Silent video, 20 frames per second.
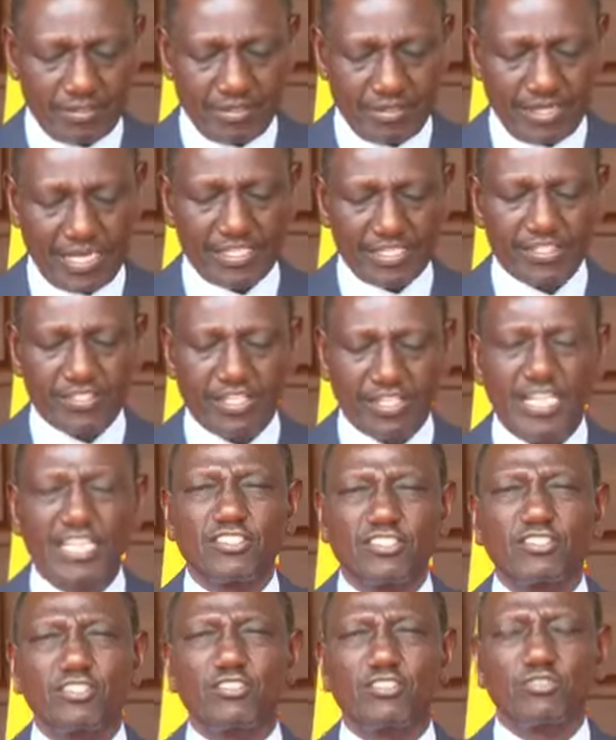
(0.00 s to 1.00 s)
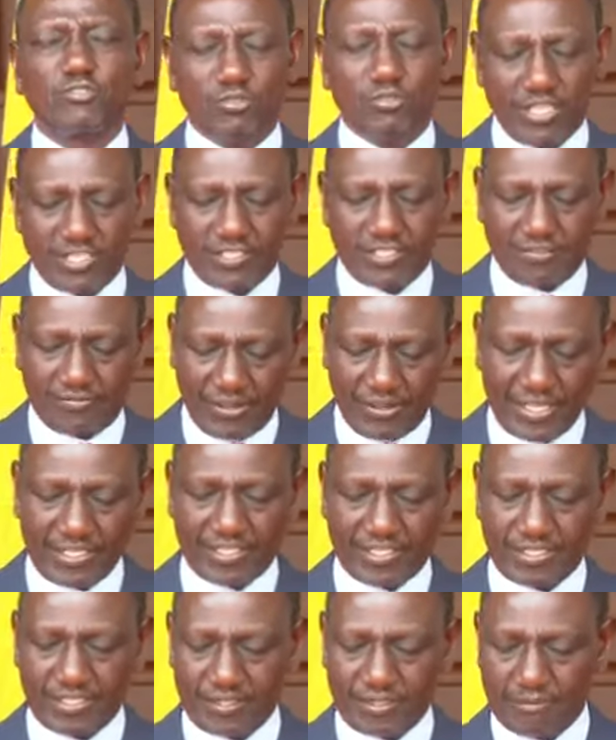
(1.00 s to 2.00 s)
legislation to this
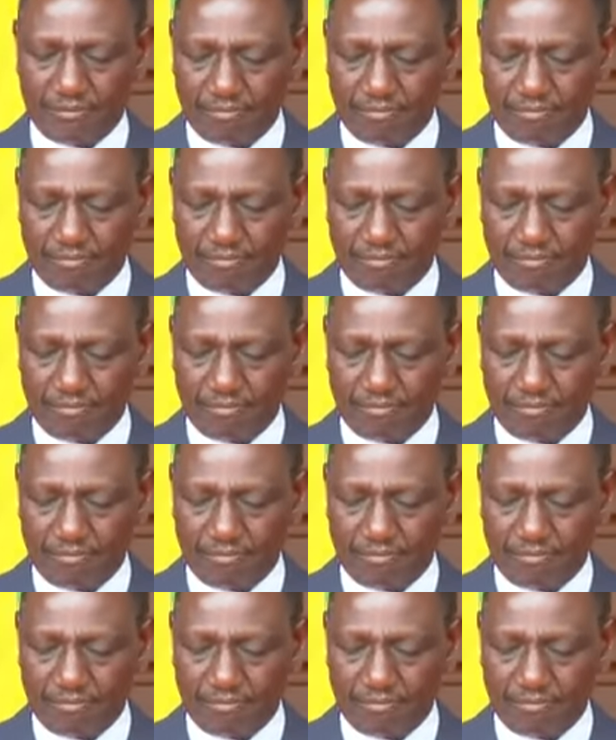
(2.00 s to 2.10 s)
effect